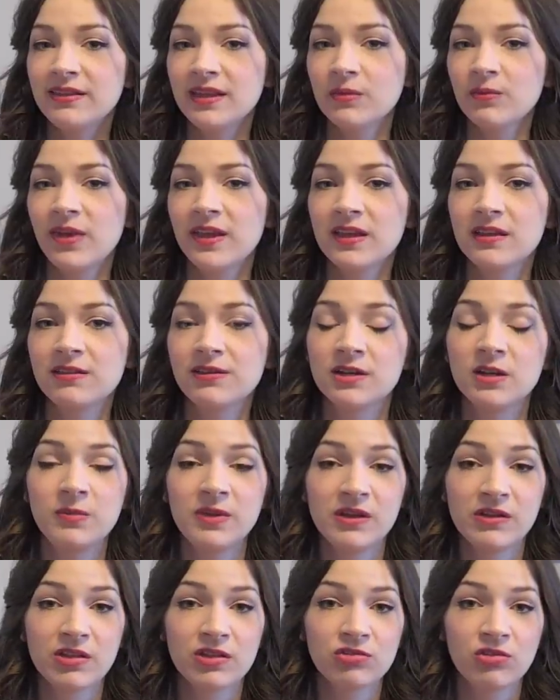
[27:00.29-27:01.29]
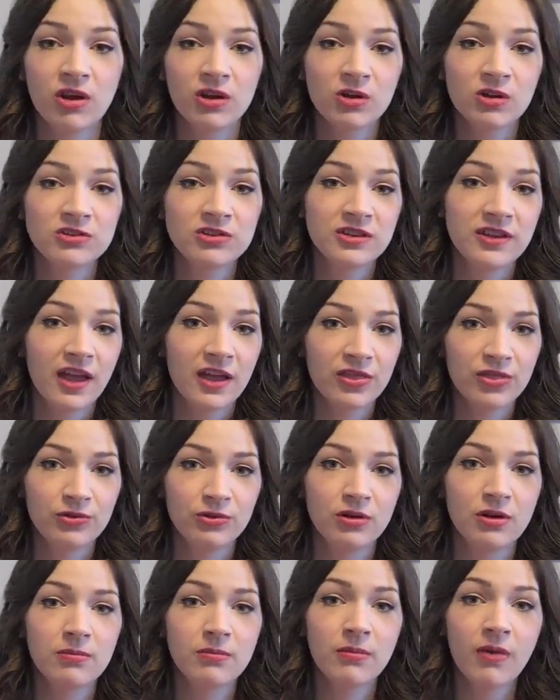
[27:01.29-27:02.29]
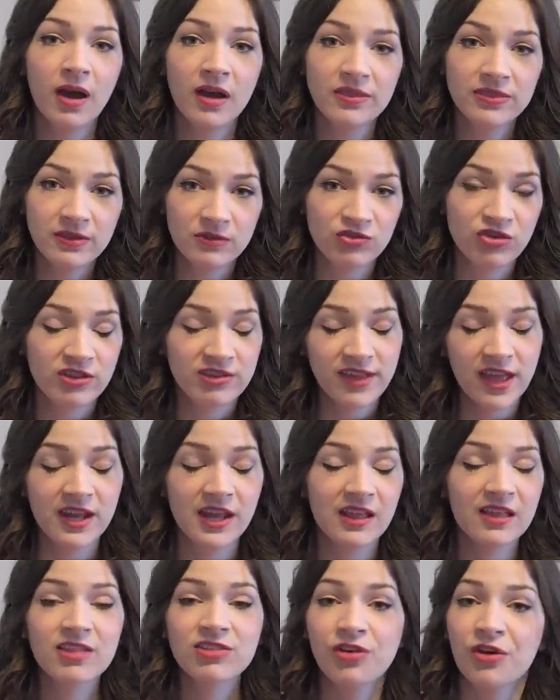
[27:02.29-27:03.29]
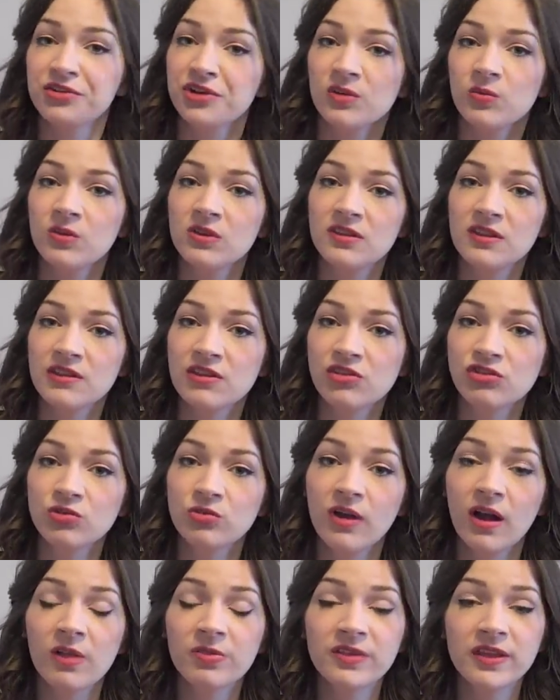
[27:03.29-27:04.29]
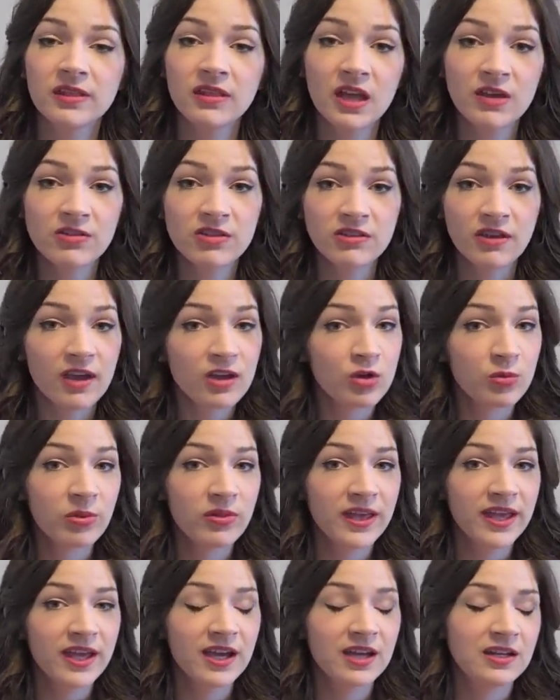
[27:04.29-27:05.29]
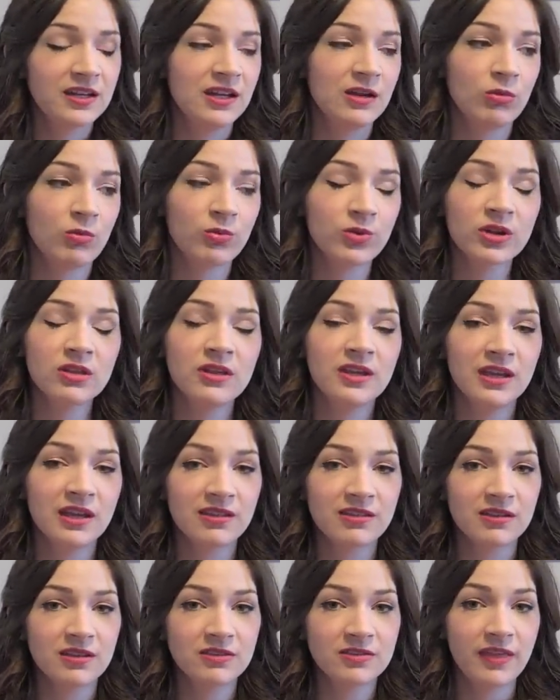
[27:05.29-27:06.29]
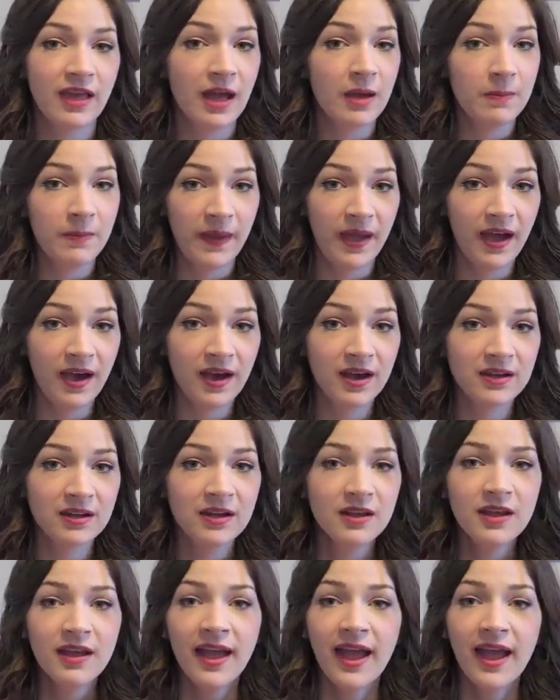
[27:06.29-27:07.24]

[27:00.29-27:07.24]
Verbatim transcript: seem like it's going to be a struggle to get through a month of just getting started with this new healthy lifestyle plan, it really isn't that bad.